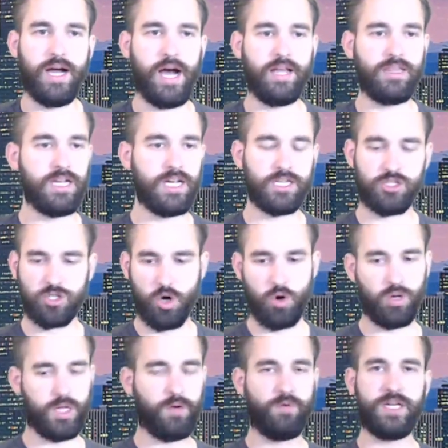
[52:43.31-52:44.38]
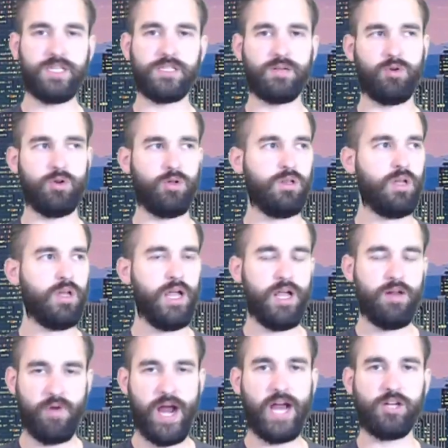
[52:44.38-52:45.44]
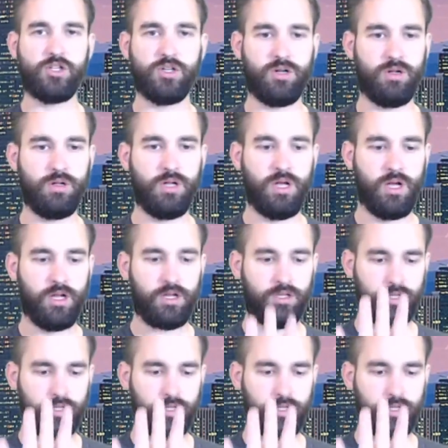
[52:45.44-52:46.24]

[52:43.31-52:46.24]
I think it's totally reasonable and rational